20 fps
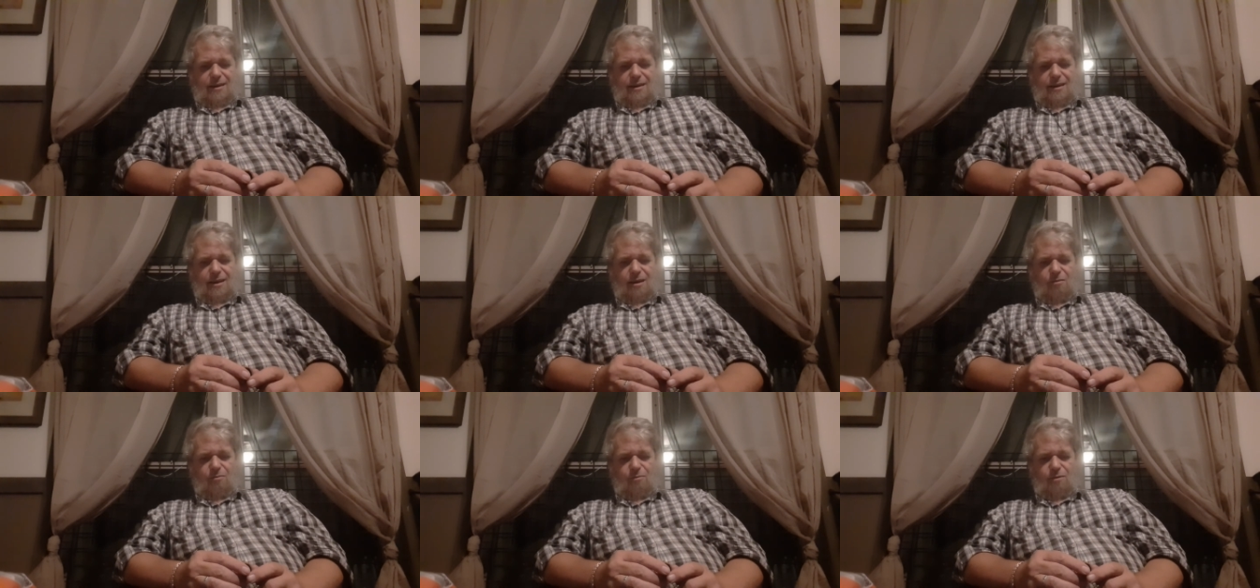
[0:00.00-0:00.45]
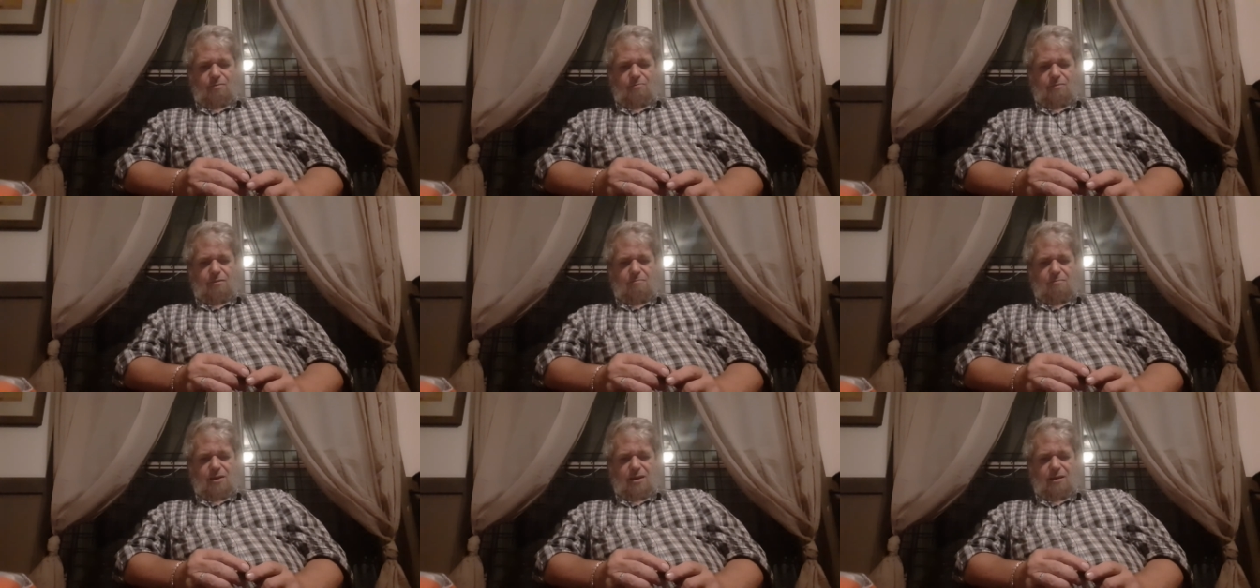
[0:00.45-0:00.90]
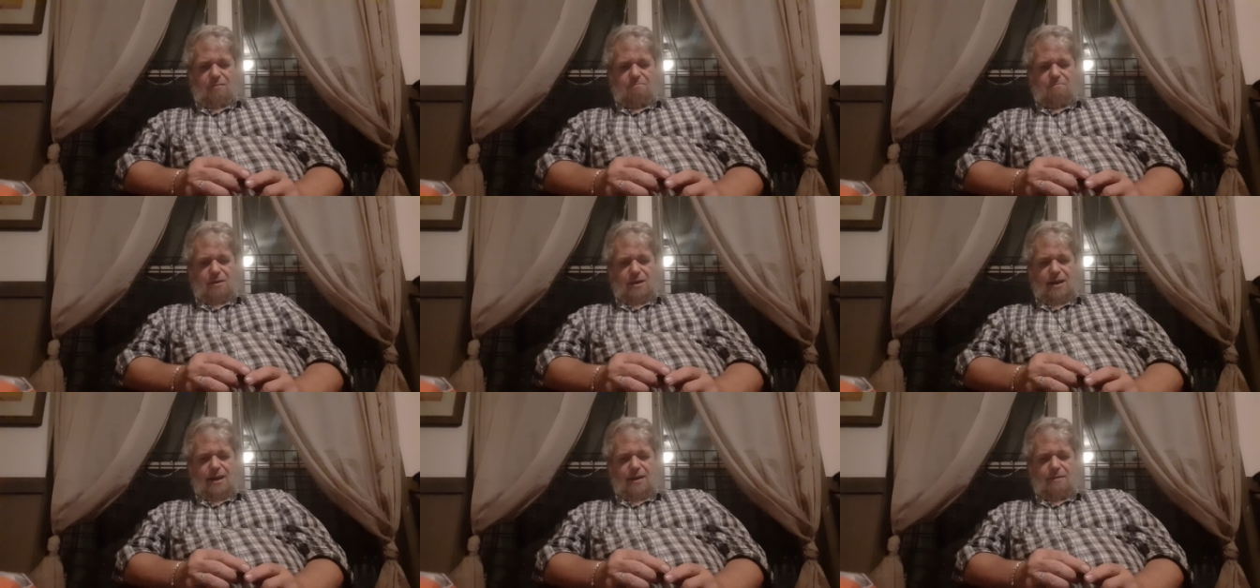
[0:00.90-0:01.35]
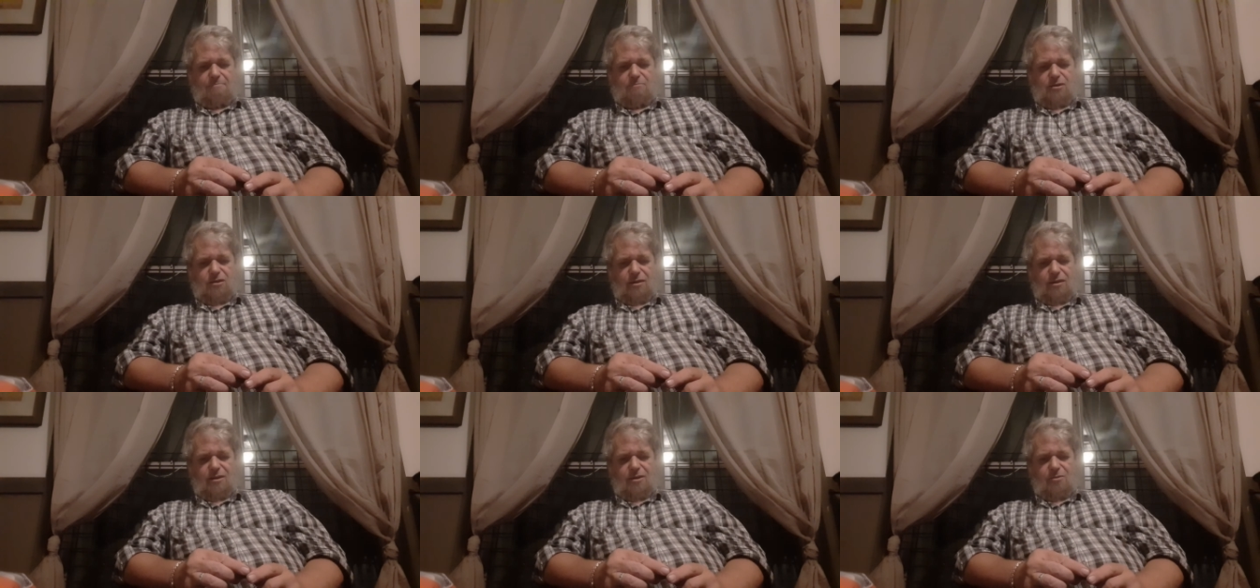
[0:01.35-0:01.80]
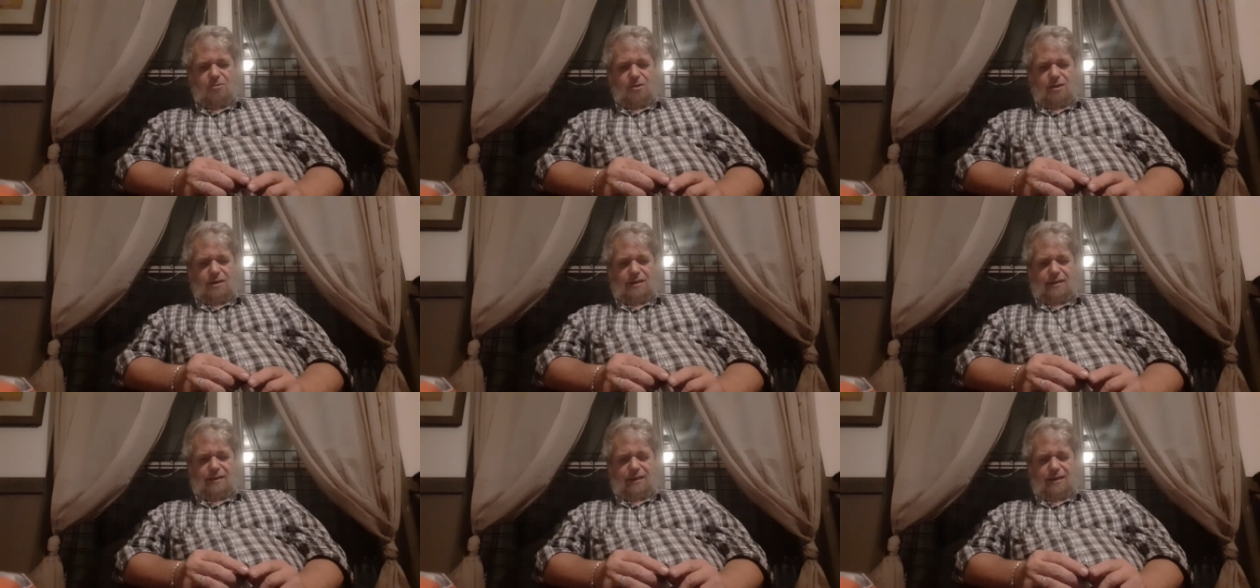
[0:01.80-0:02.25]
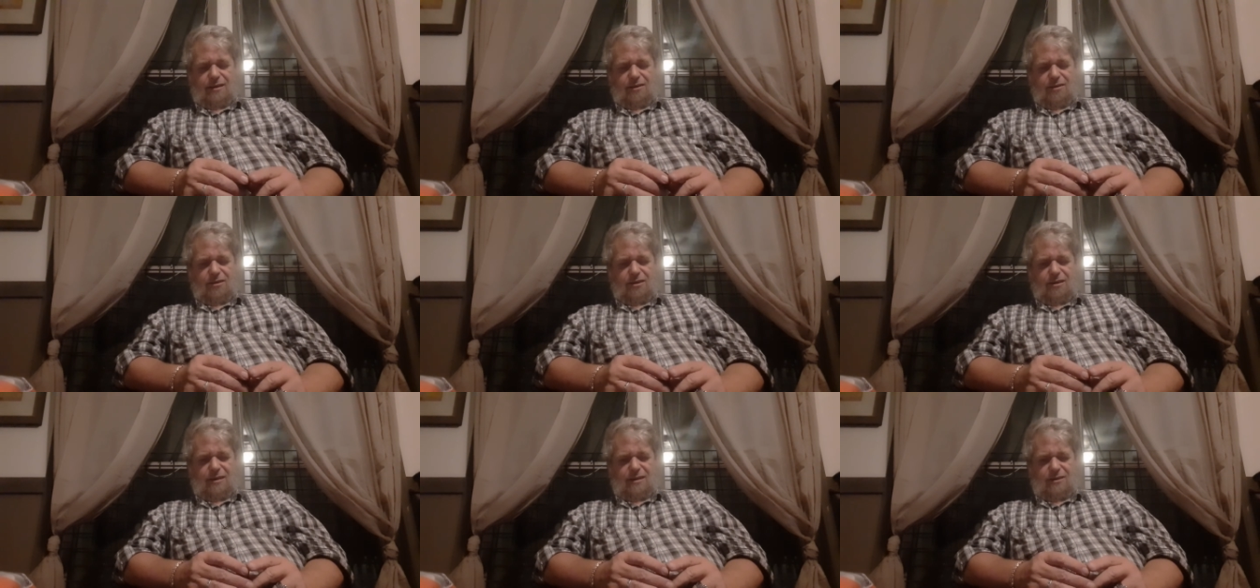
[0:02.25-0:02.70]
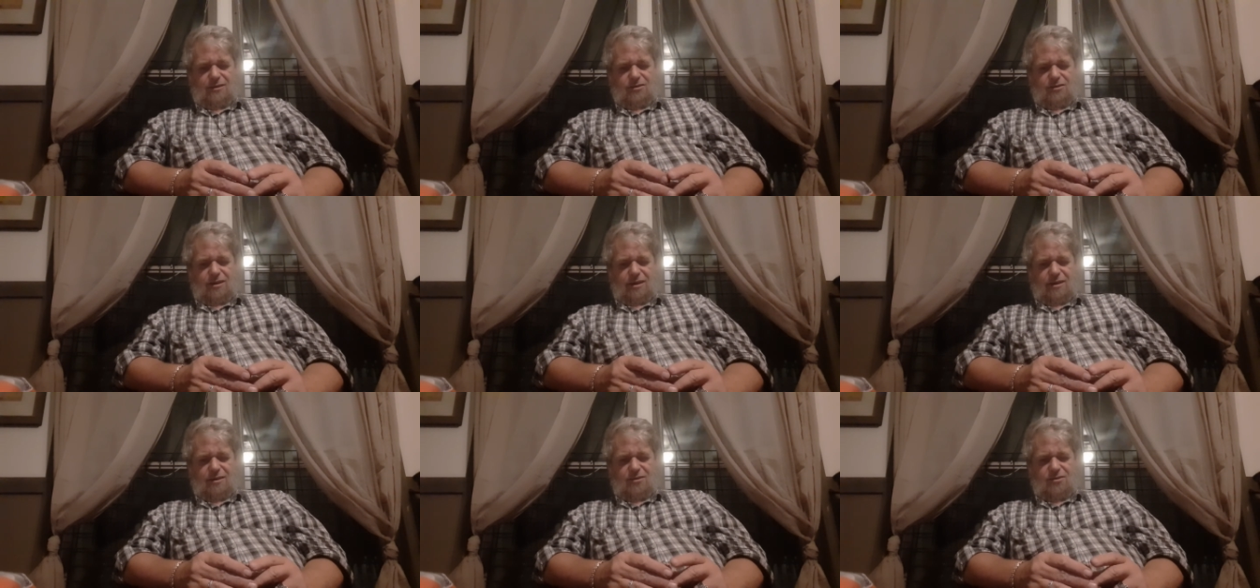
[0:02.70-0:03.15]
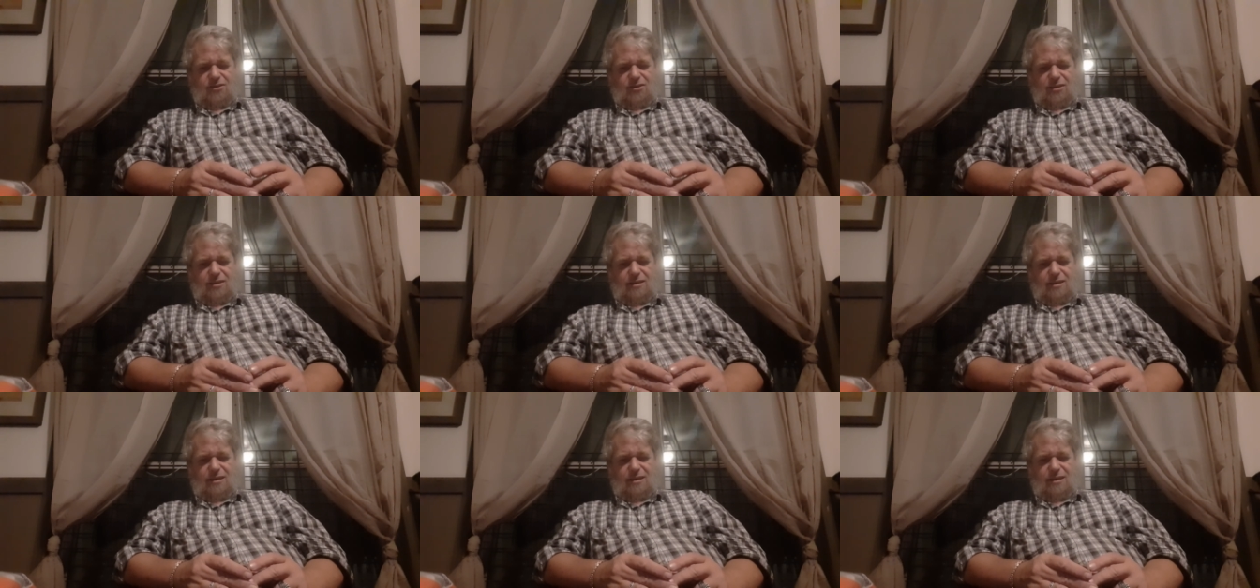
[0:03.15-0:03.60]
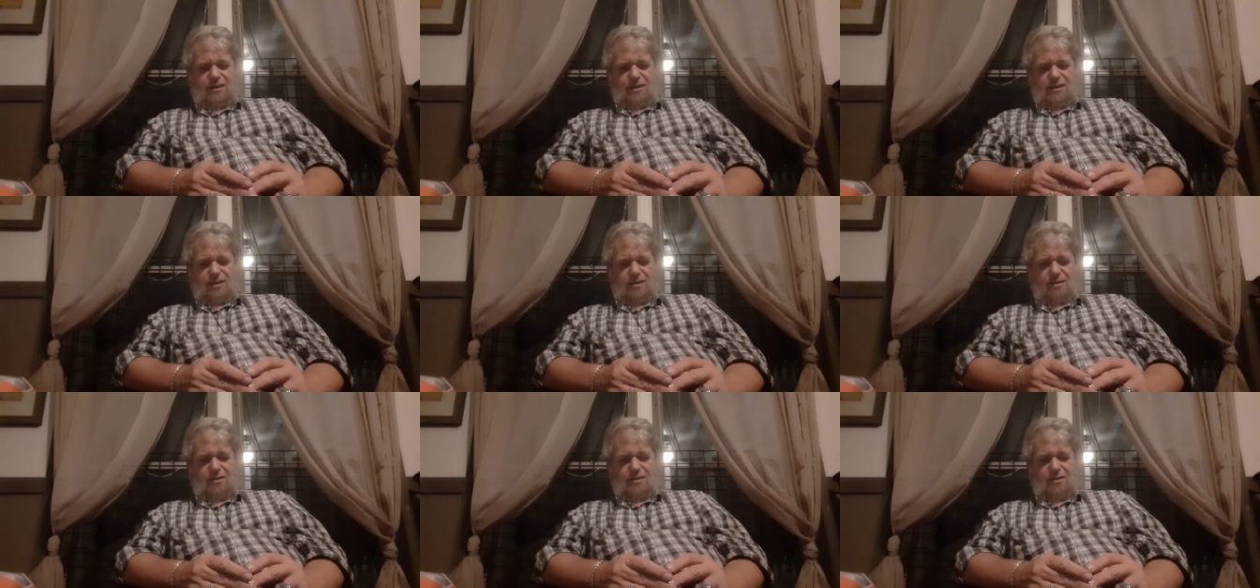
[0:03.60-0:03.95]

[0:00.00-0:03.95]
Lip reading: Now when we made pipes locally here in East Tennessee,